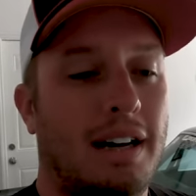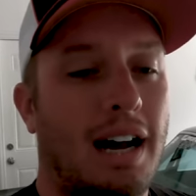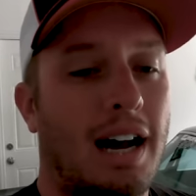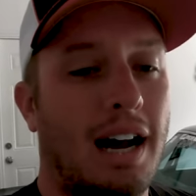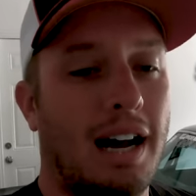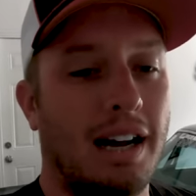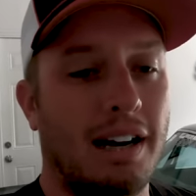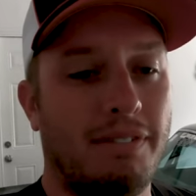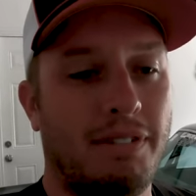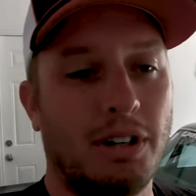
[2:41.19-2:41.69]

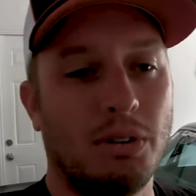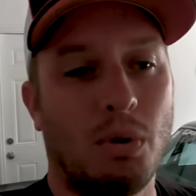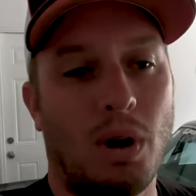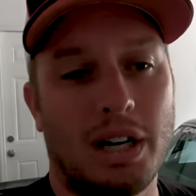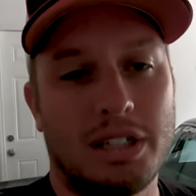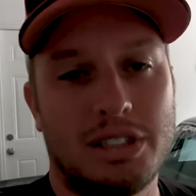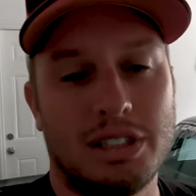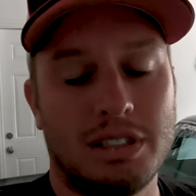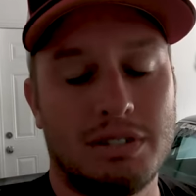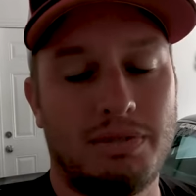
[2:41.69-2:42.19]
If you
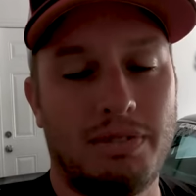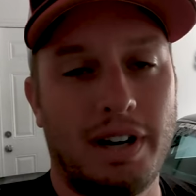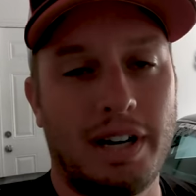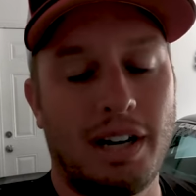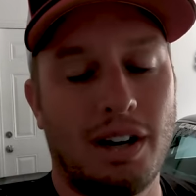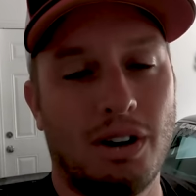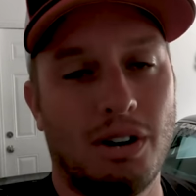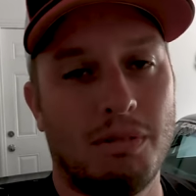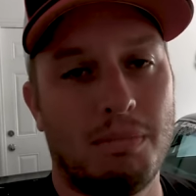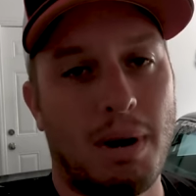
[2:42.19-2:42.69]
watch this
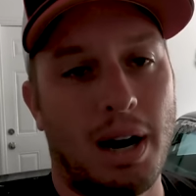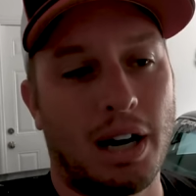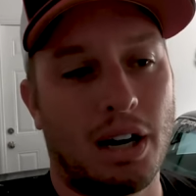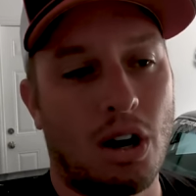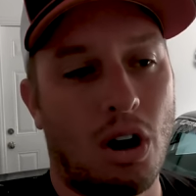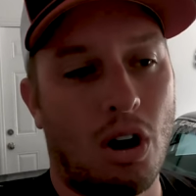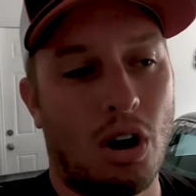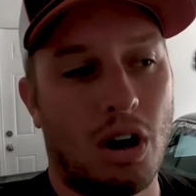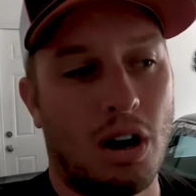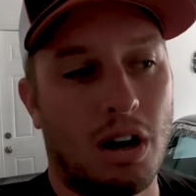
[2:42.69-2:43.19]
video of my
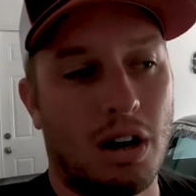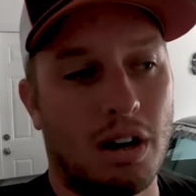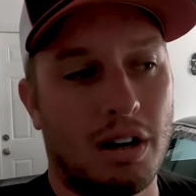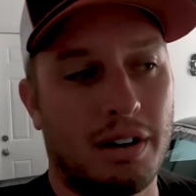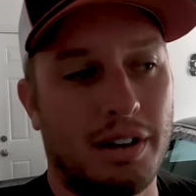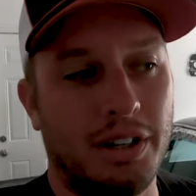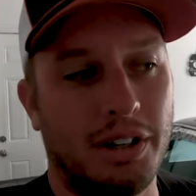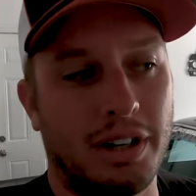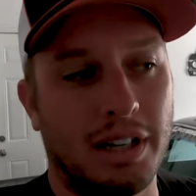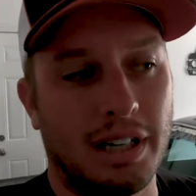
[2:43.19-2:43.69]

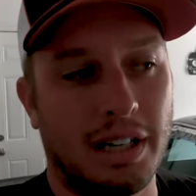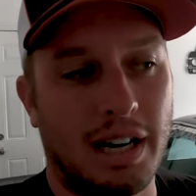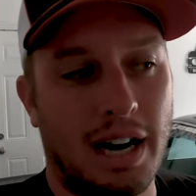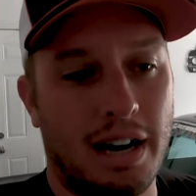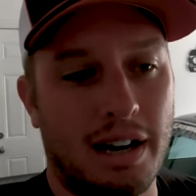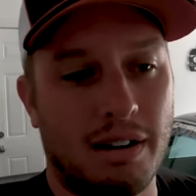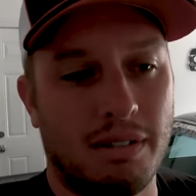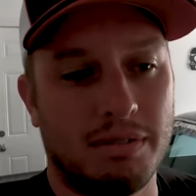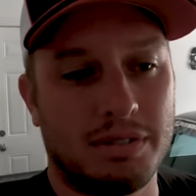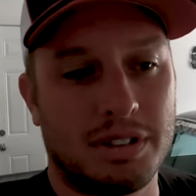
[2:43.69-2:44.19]
car, you can
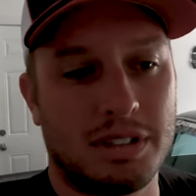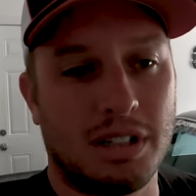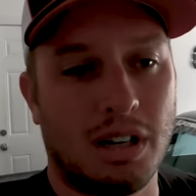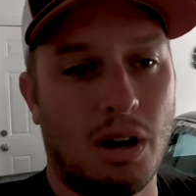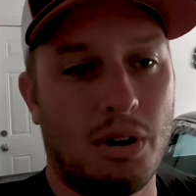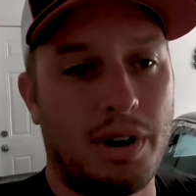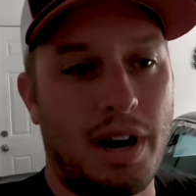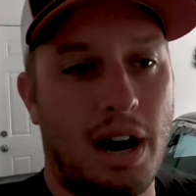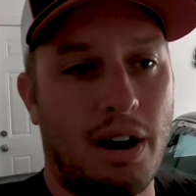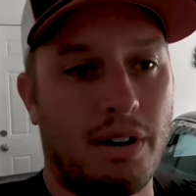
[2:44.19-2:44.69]
kind of
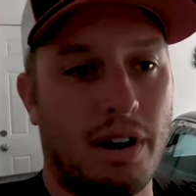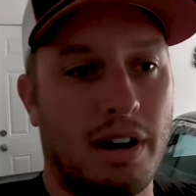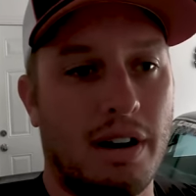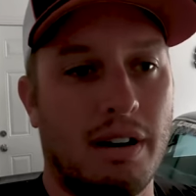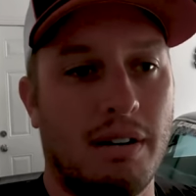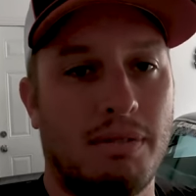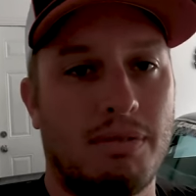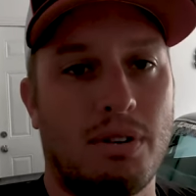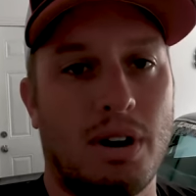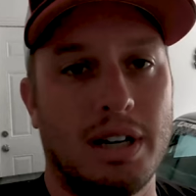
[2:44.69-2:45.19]
slow down on
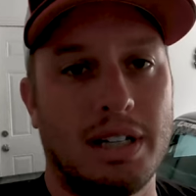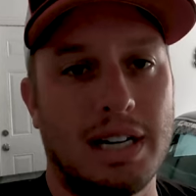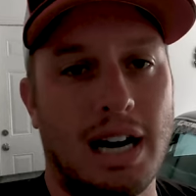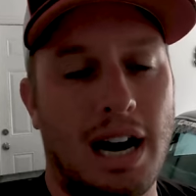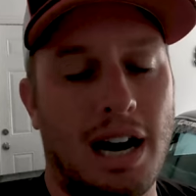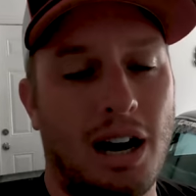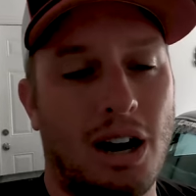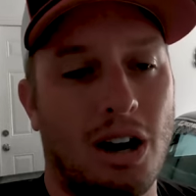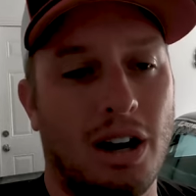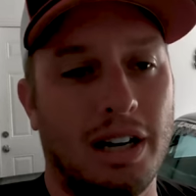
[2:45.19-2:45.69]
the front
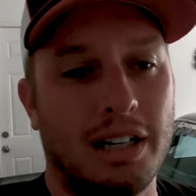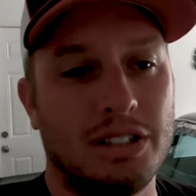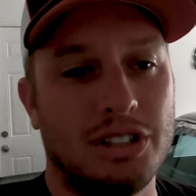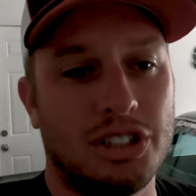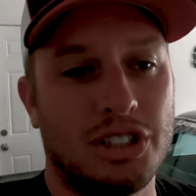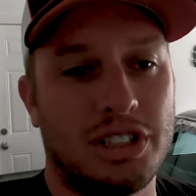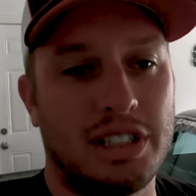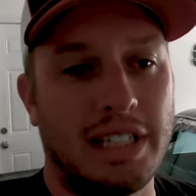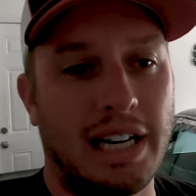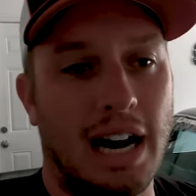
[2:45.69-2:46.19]
tire and
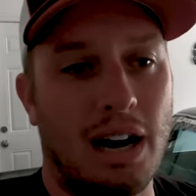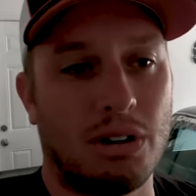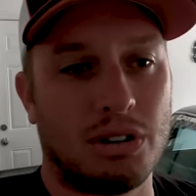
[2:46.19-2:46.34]
just see